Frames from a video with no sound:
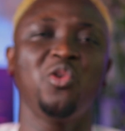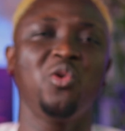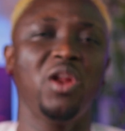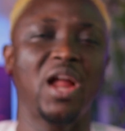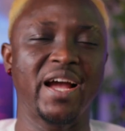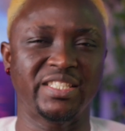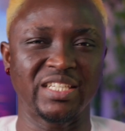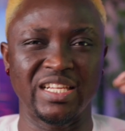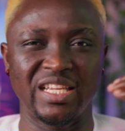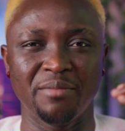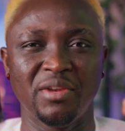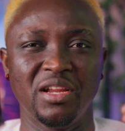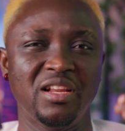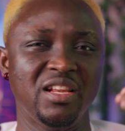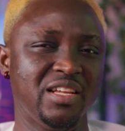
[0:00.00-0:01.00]
low light and
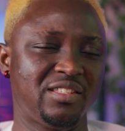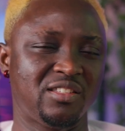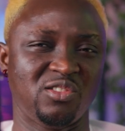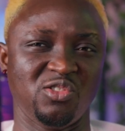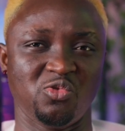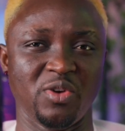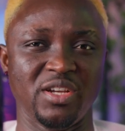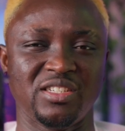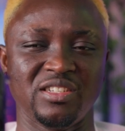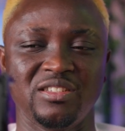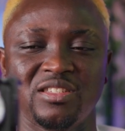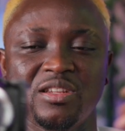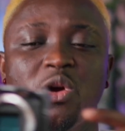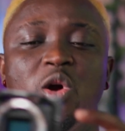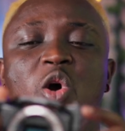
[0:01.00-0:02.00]
dimly lit
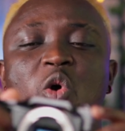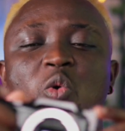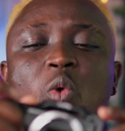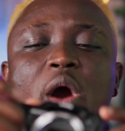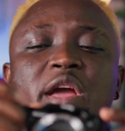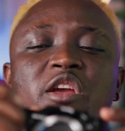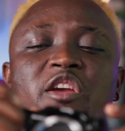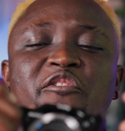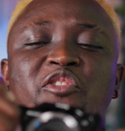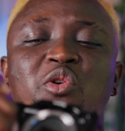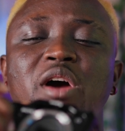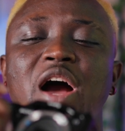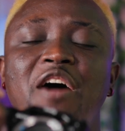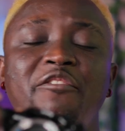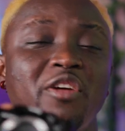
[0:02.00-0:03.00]
situations, where if you
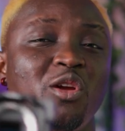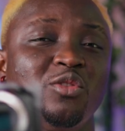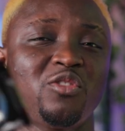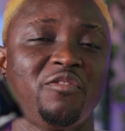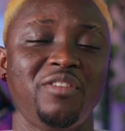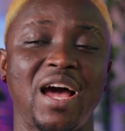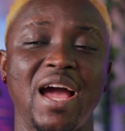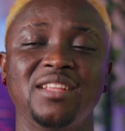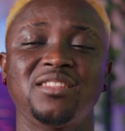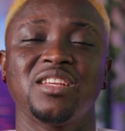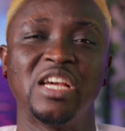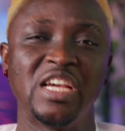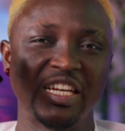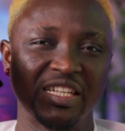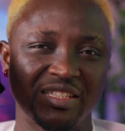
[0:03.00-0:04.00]
don't have a lot of light,
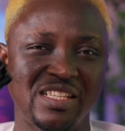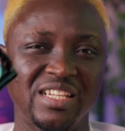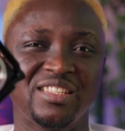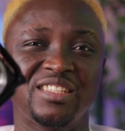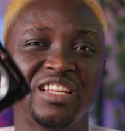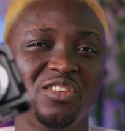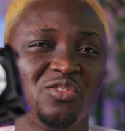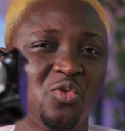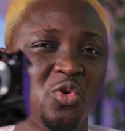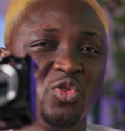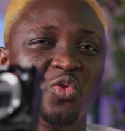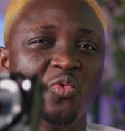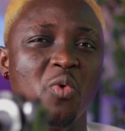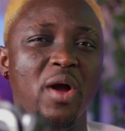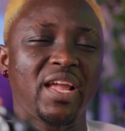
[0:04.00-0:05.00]
this thing is going
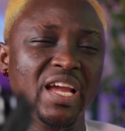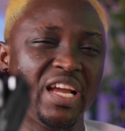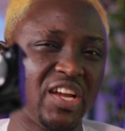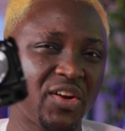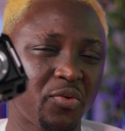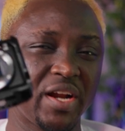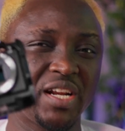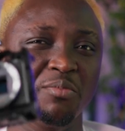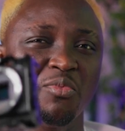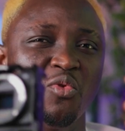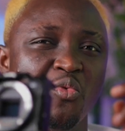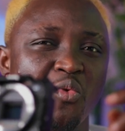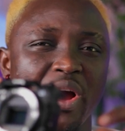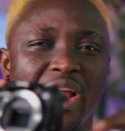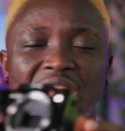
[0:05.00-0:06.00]
to work
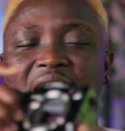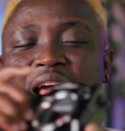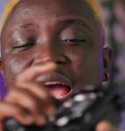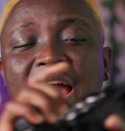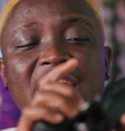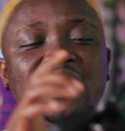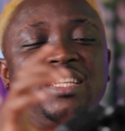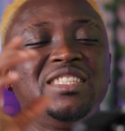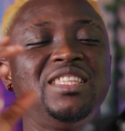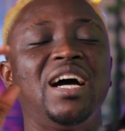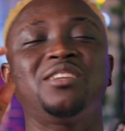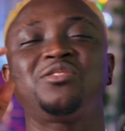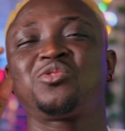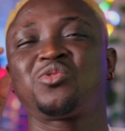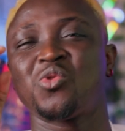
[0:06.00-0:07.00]
incredibly well, and it
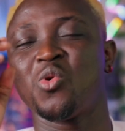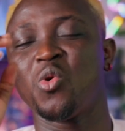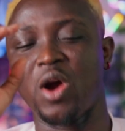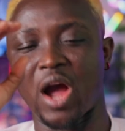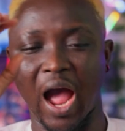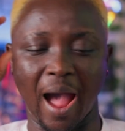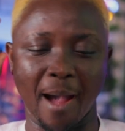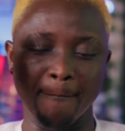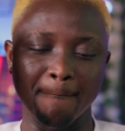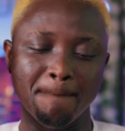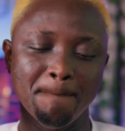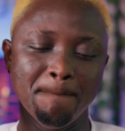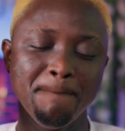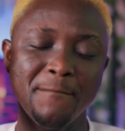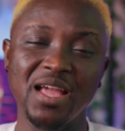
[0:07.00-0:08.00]
does so
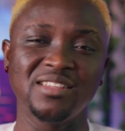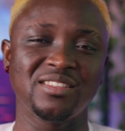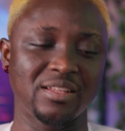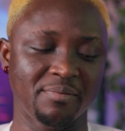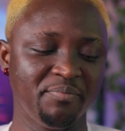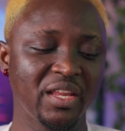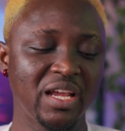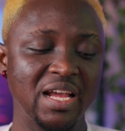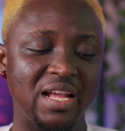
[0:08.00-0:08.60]
amazing.